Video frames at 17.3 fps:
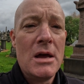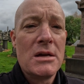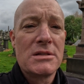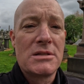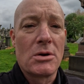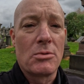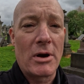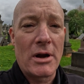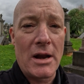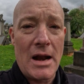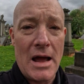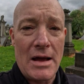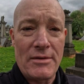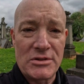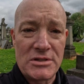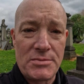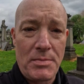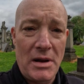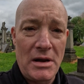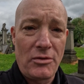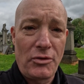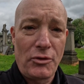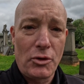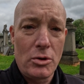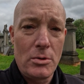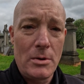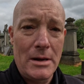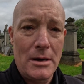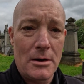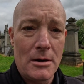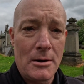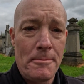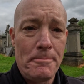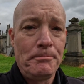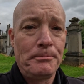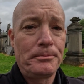So we're gonna have a spin through here,